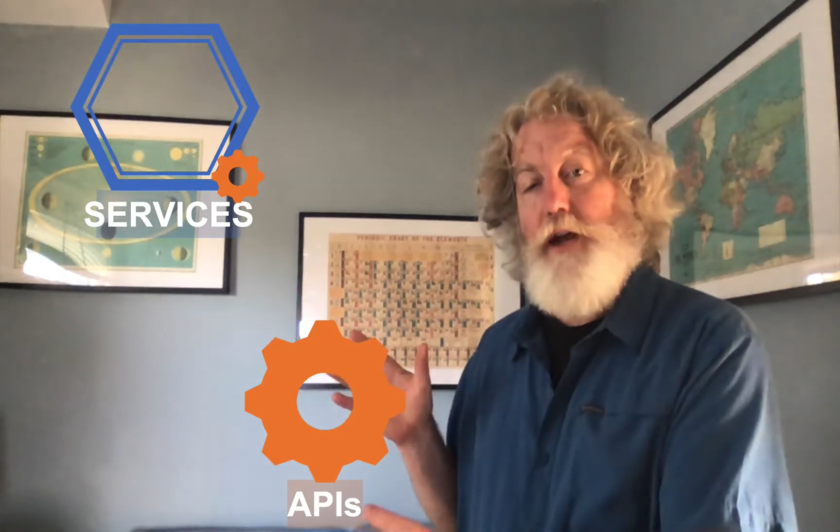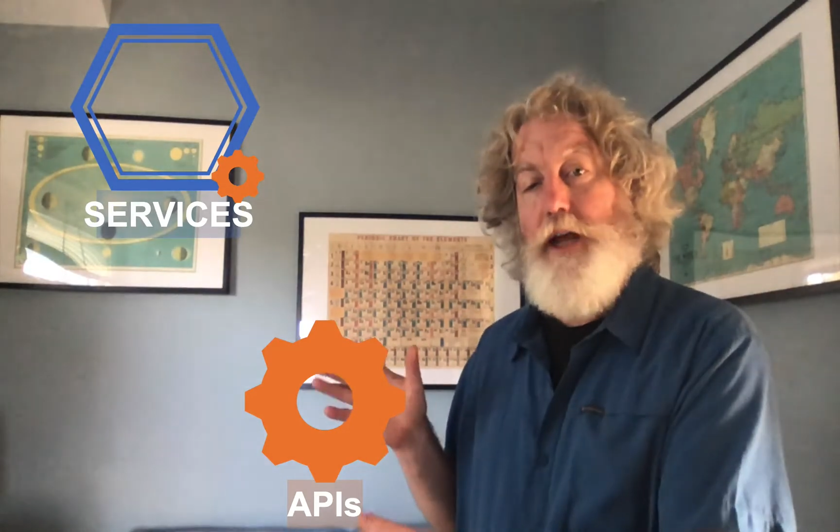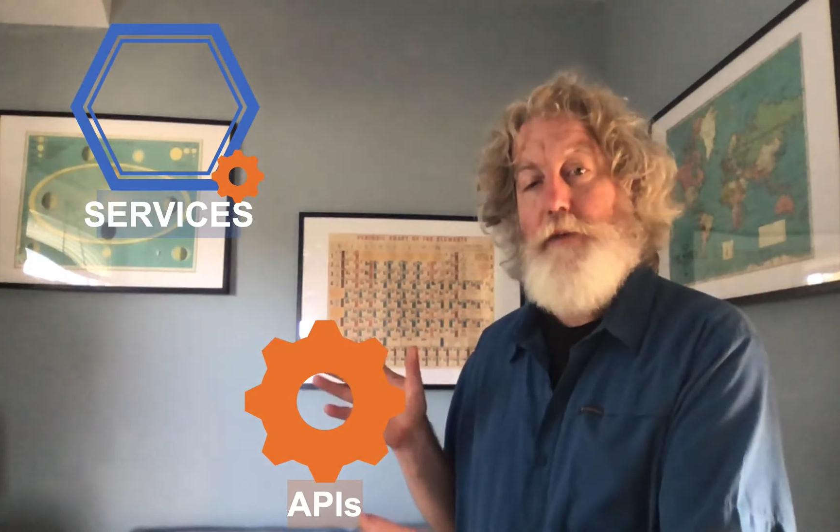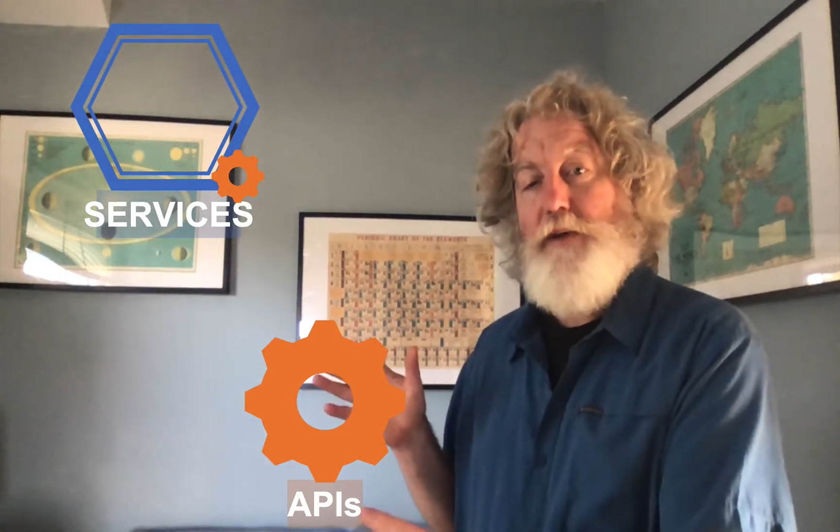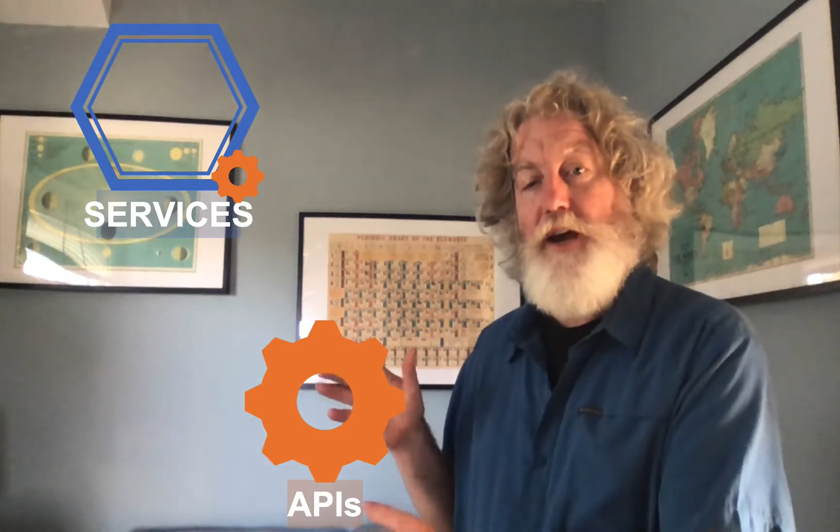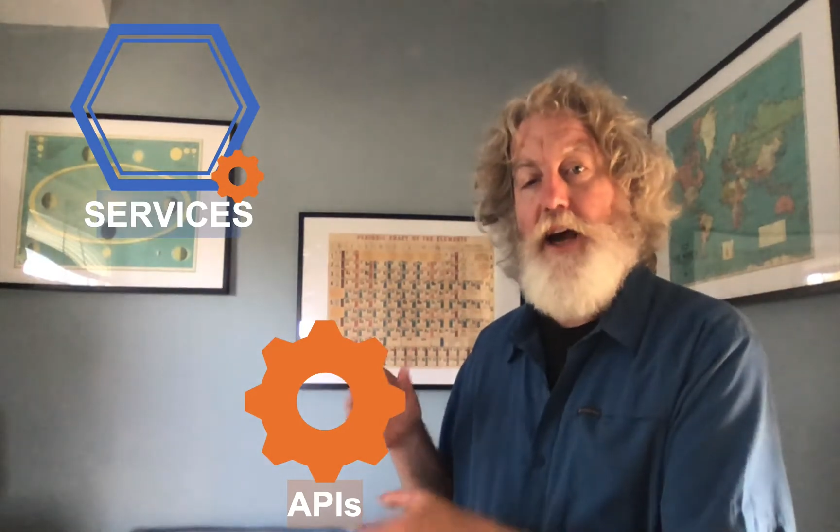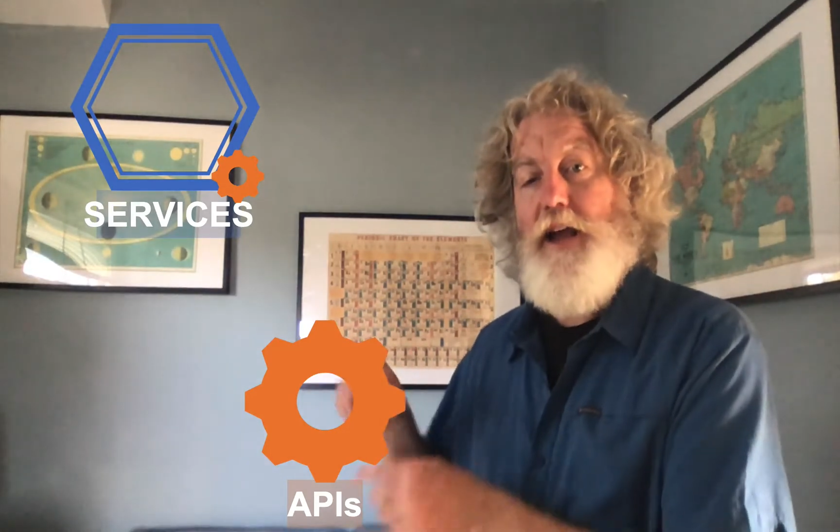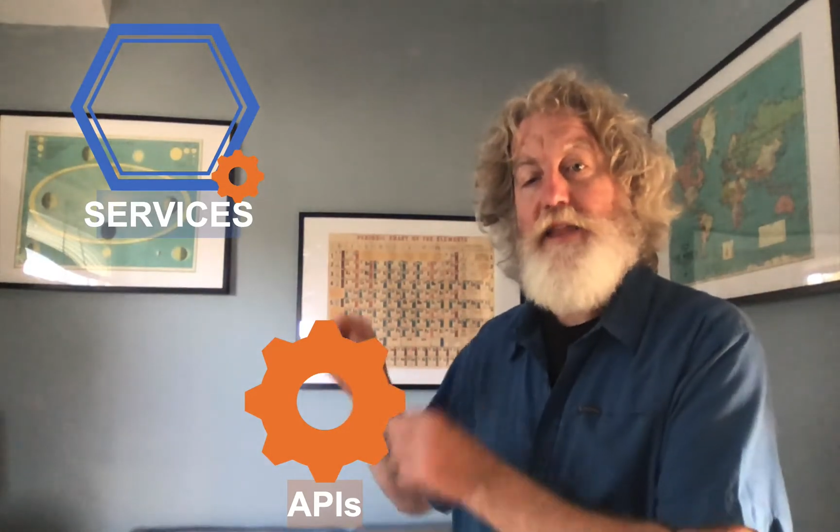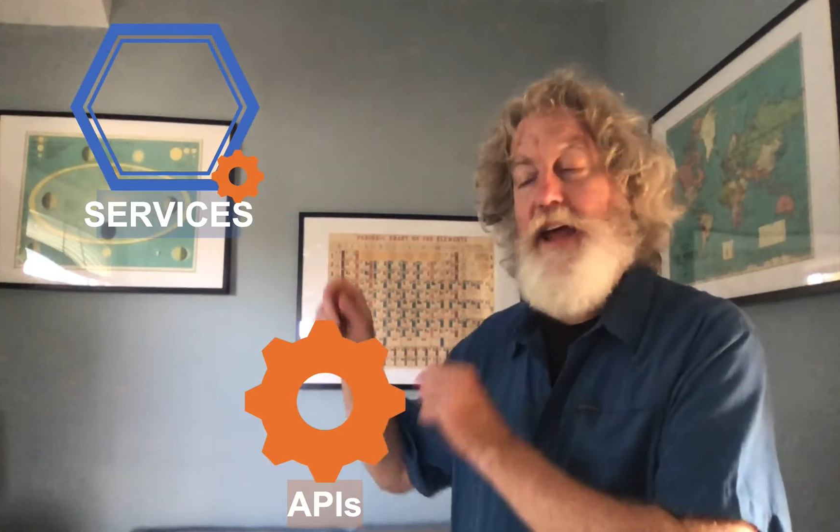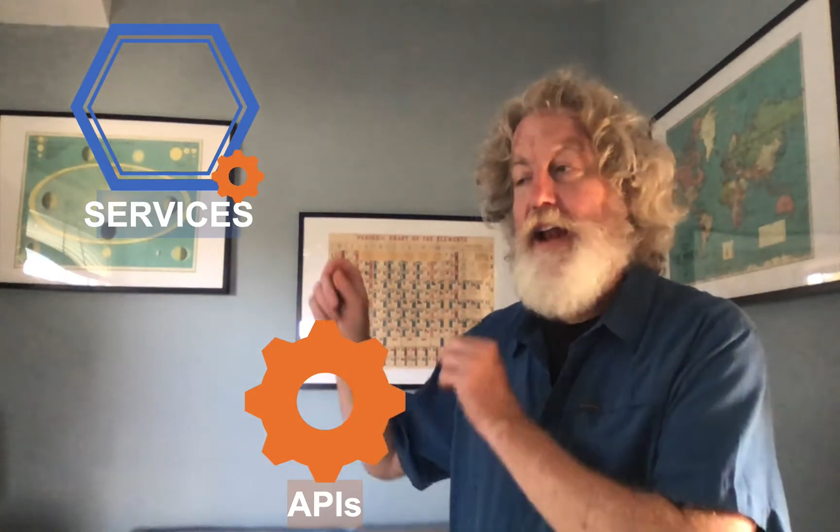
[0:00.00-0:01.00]
API
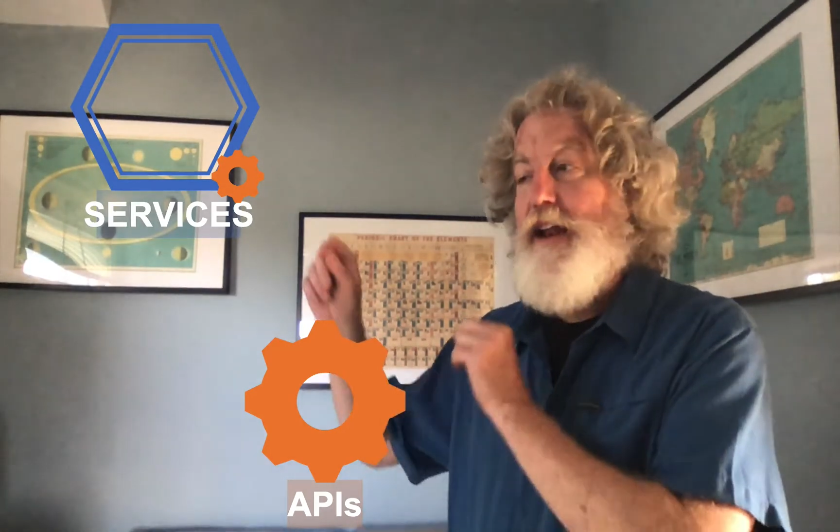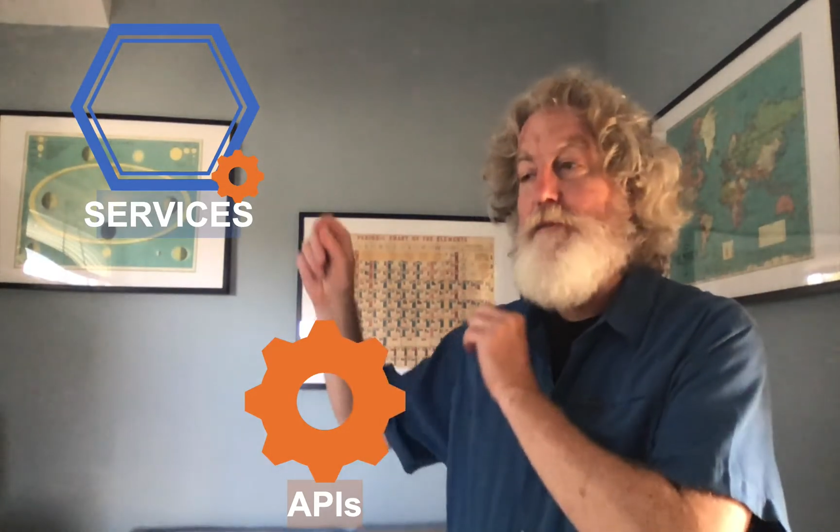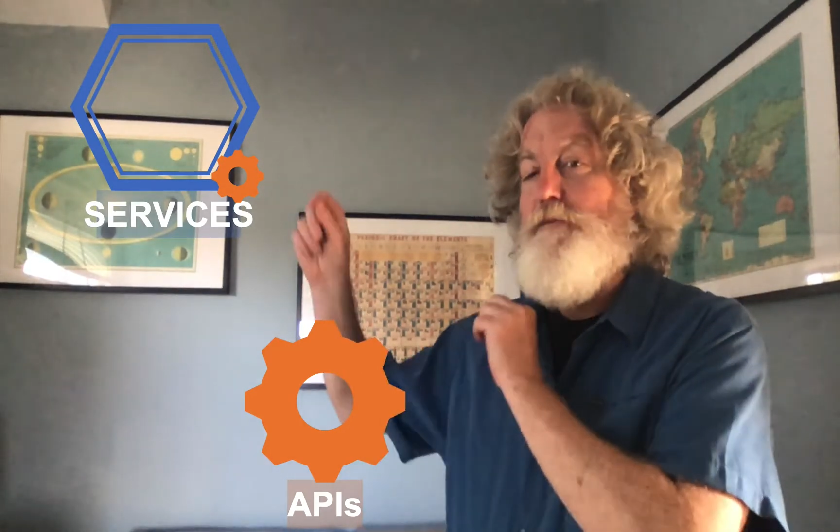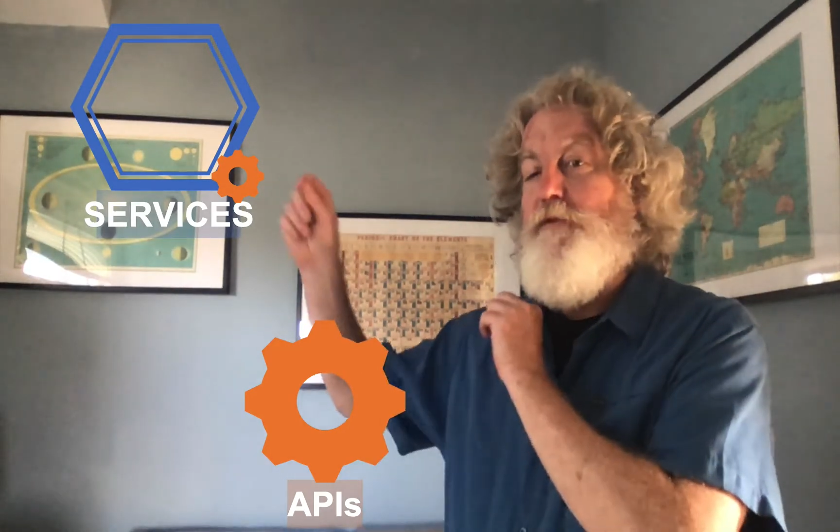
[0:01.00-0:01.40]
that